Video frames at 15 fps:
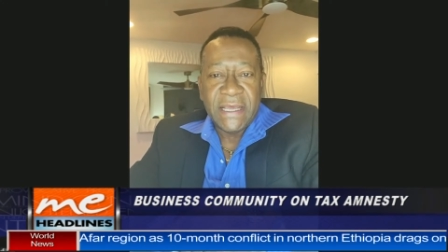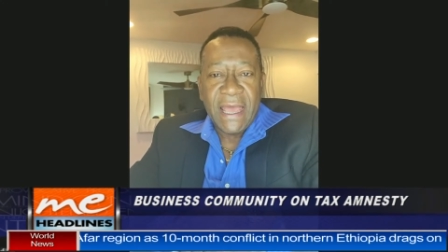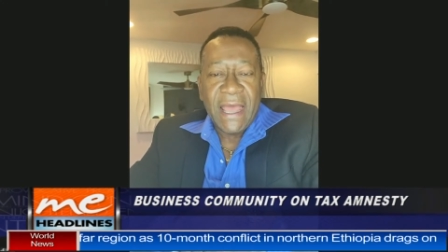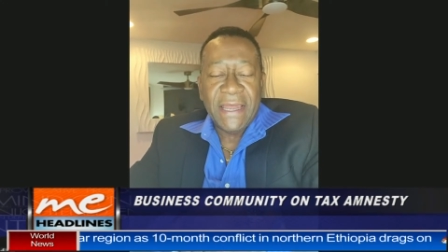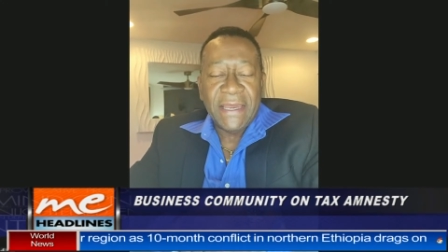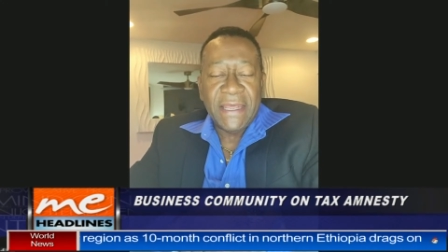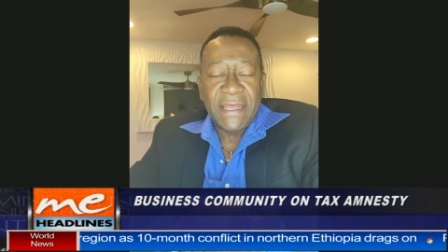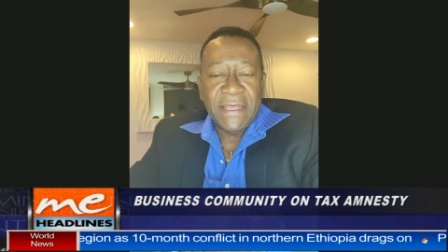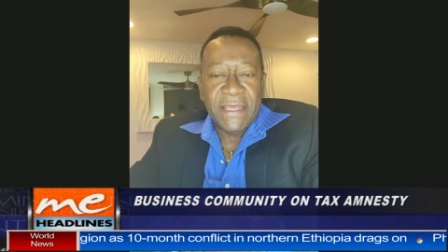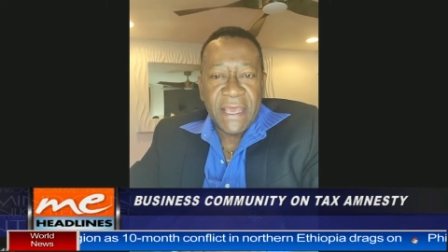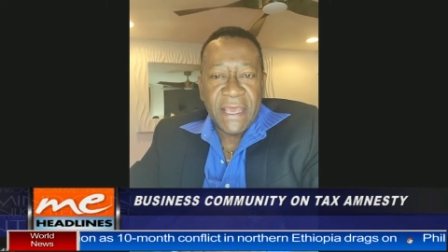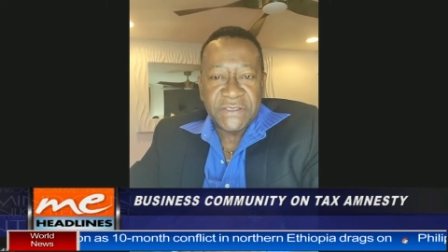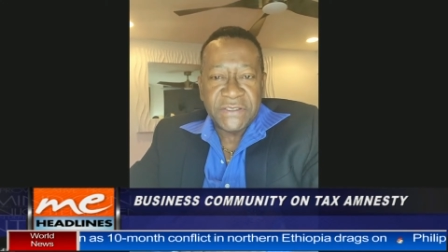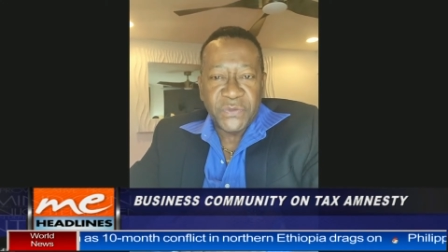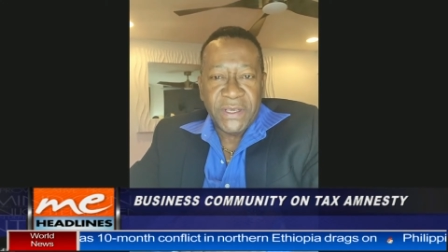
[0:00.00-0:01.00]
And
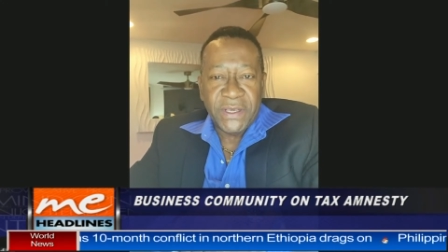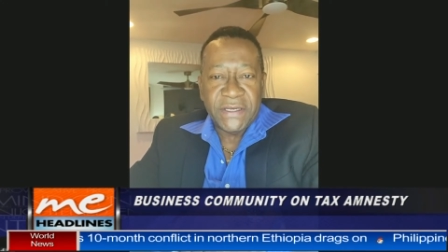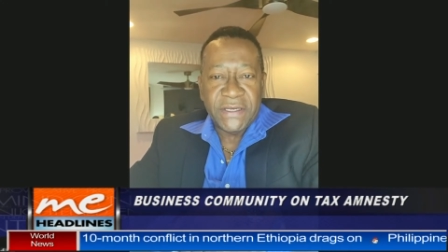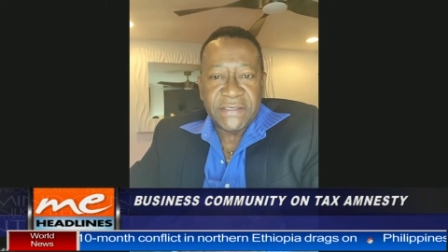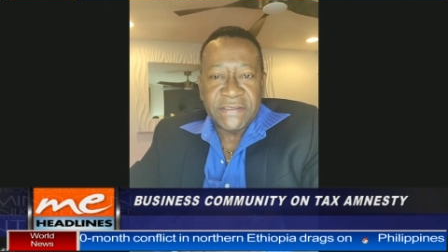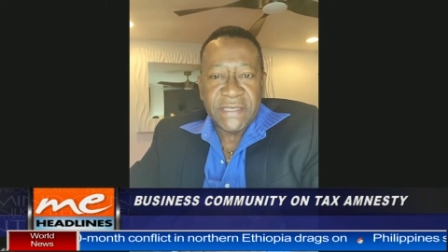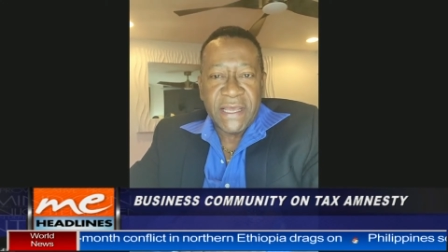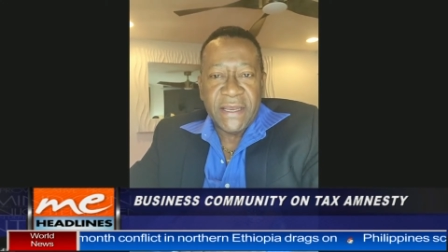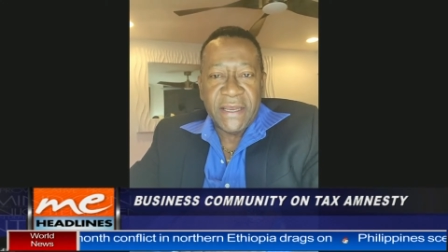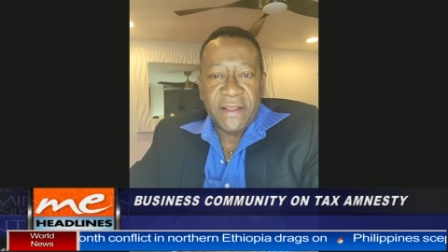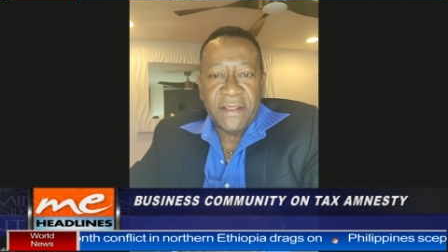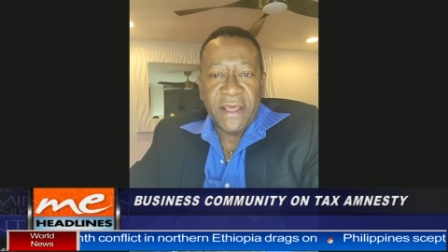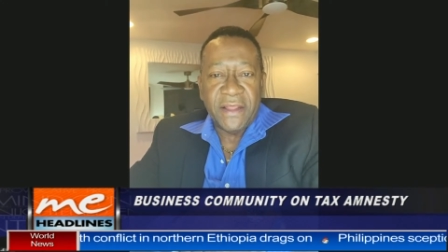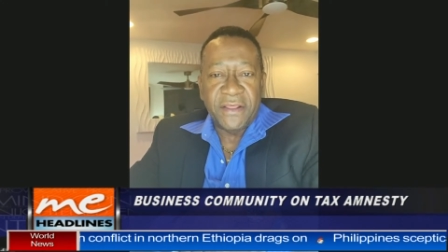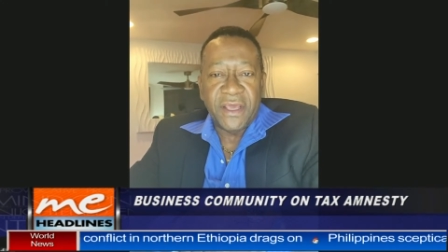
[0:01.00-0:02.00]
yes, we understand
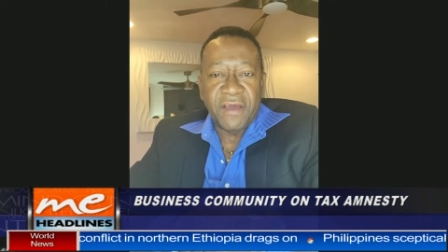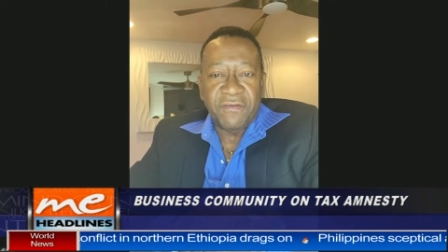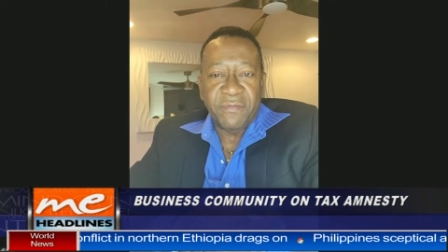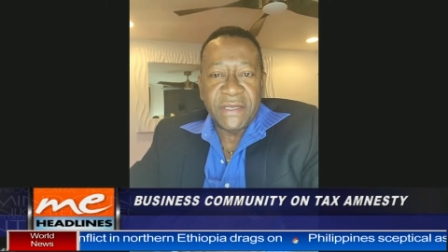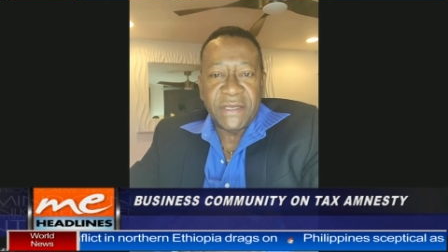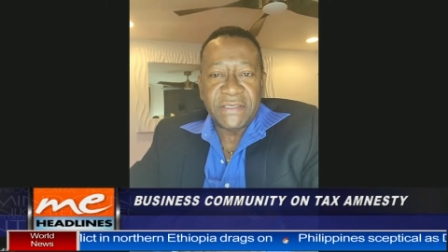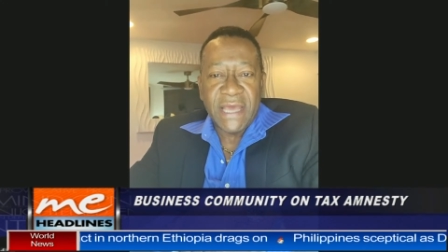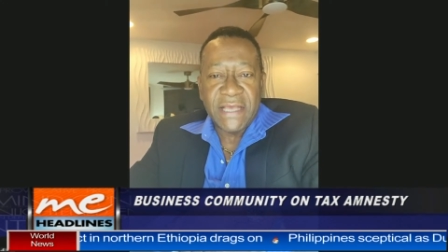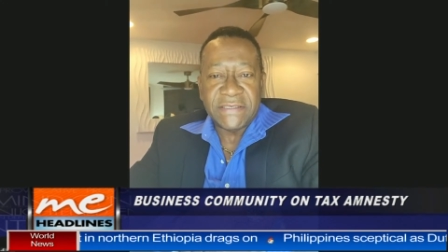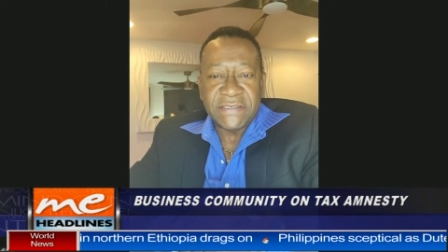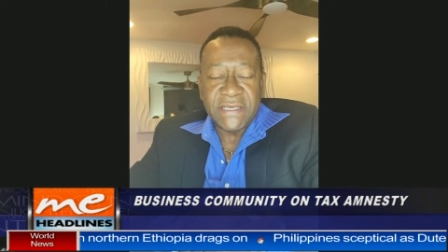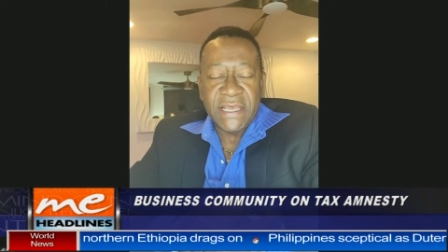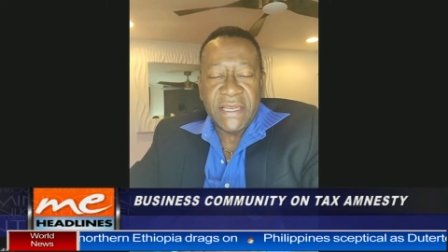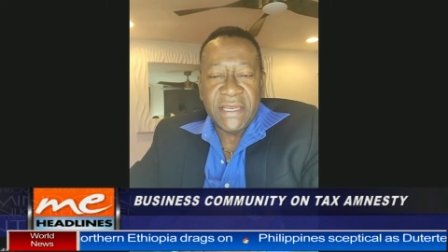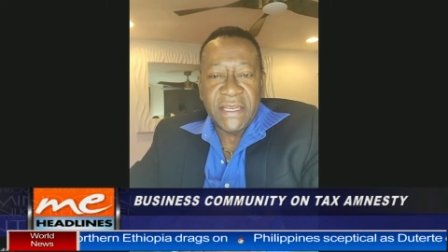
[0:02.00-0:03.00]
that the government has a
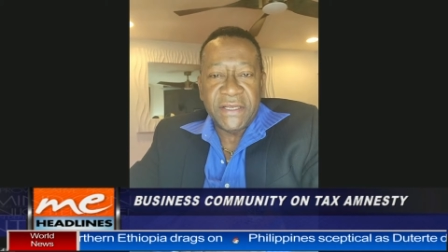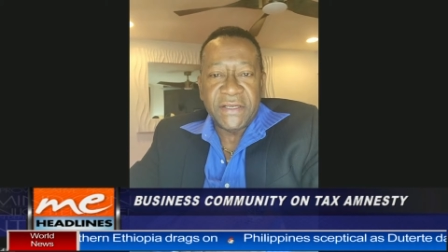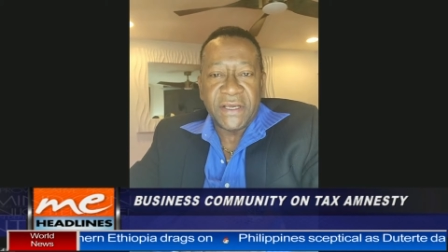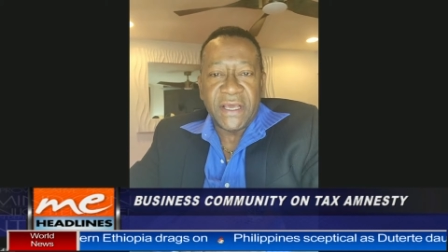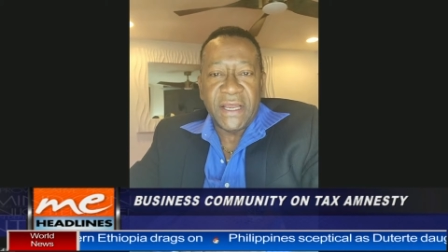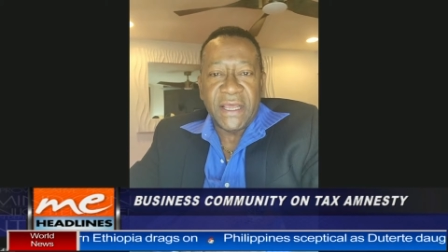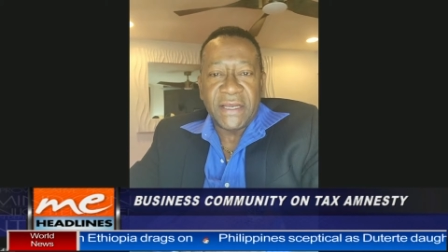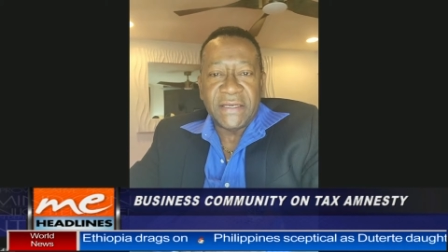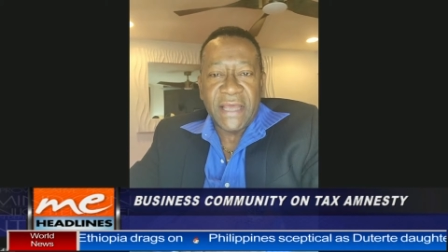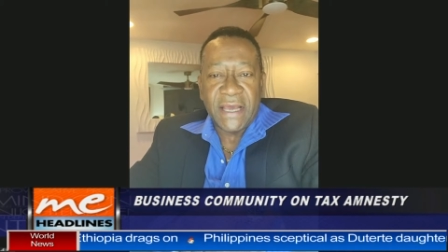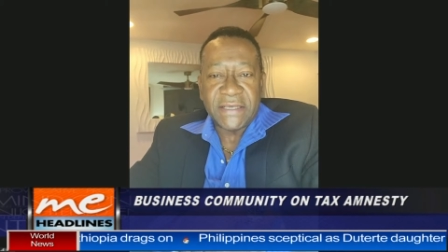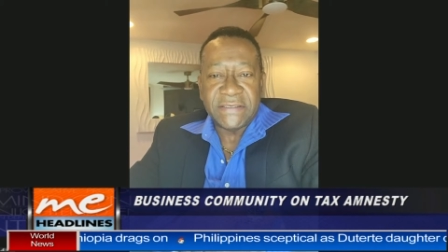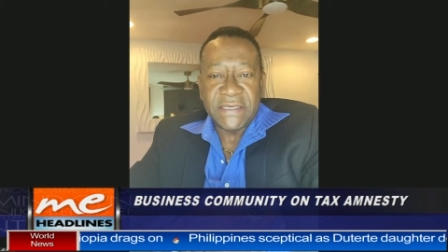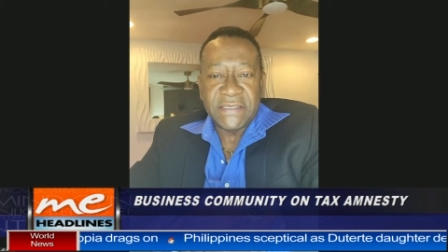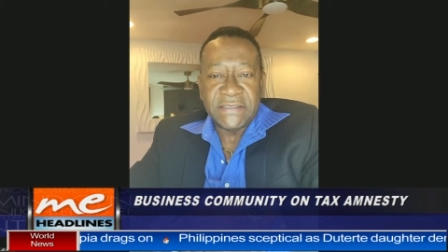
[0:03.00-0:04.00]
need to collect
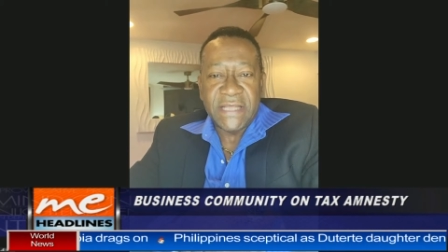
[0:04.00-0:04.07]
taxes.